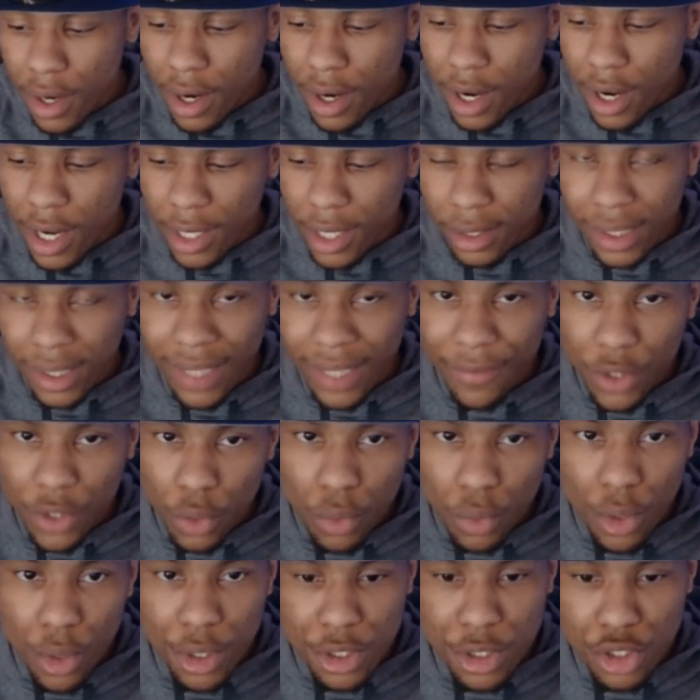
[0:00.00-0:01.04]
uh, leaving New
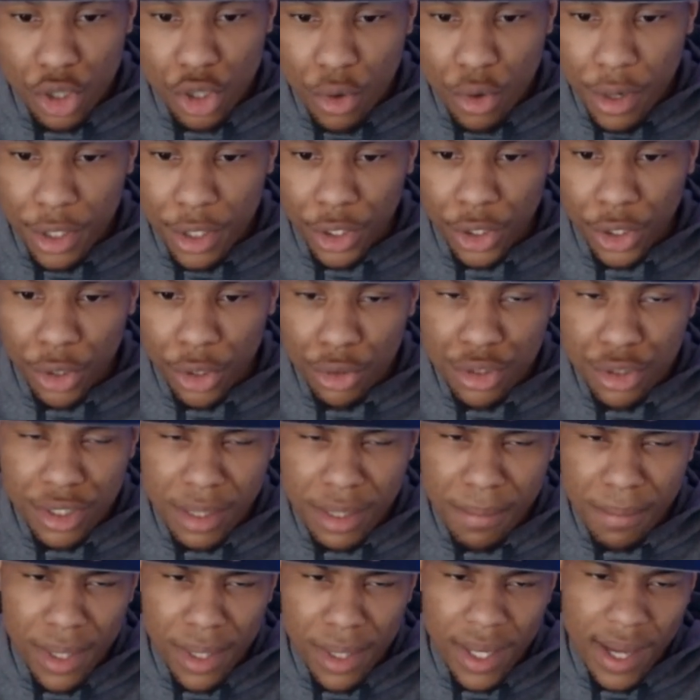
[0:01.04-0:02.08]
Orleans, going to
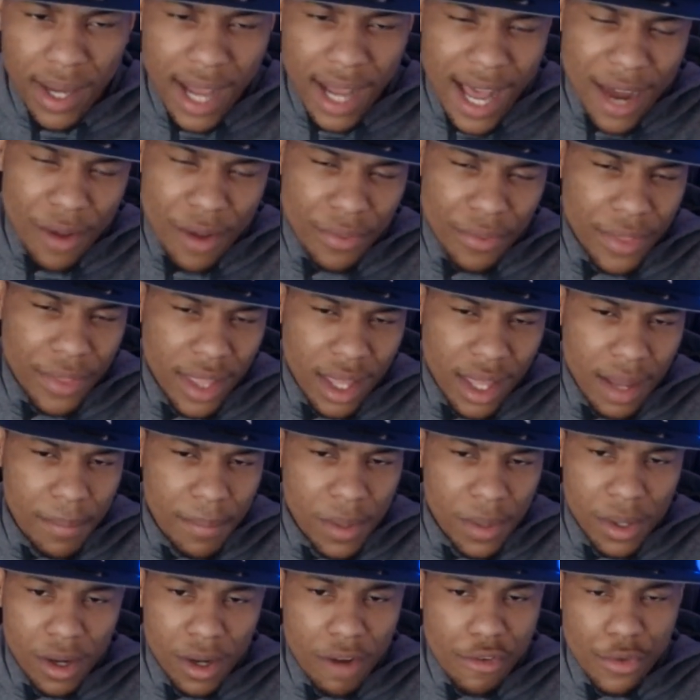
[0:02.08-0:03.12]
Houston, but I don't think I'm
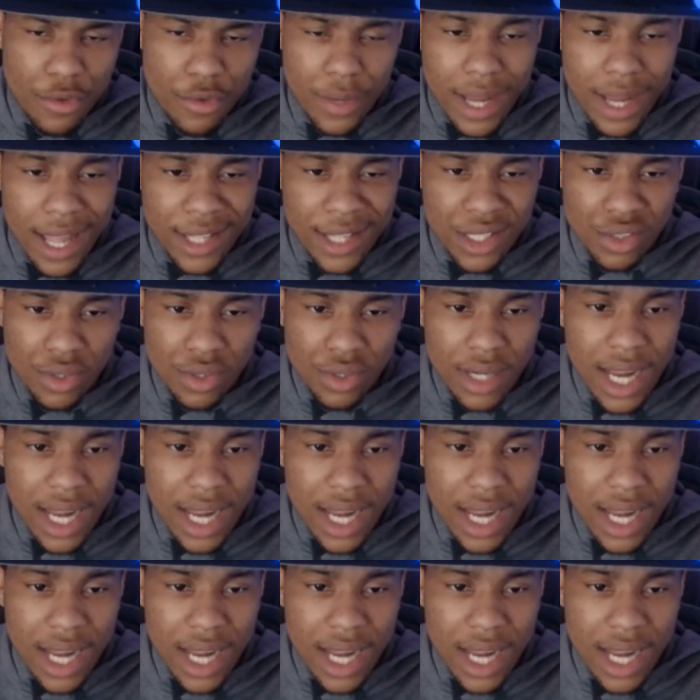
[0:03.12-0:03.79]
going to overreact to it.